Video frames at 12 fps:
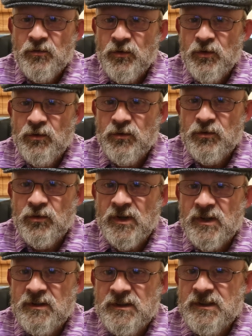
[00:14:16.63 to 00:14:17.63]
Food and
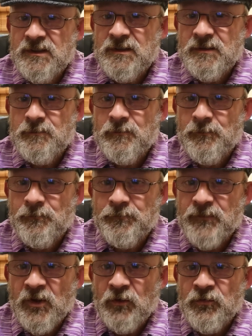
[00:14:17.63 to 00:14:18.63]
drink,
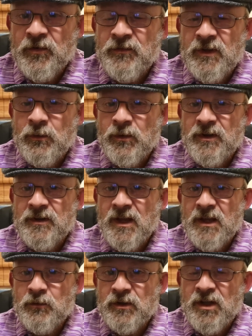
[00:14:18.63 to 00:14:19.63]
50 quid a
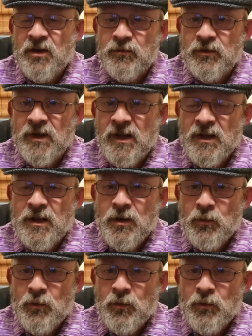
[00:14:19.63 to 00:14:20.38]
day will cover it.